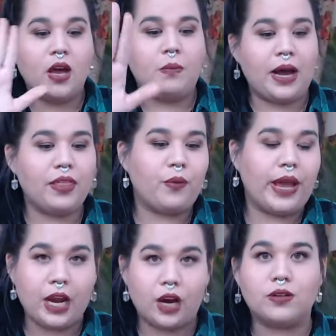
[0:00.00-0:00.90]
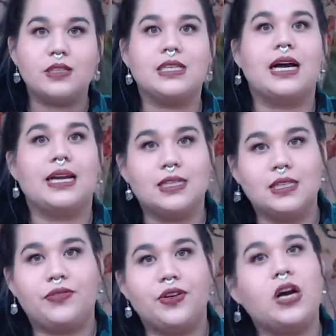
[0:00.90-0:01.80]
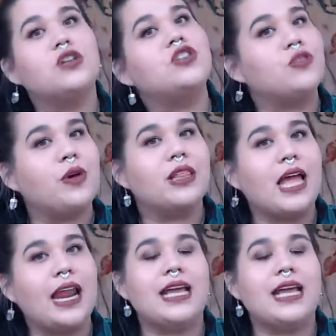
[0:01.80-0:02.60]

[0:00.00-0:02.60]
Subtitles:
By the way, earth signs, if you're not sure what that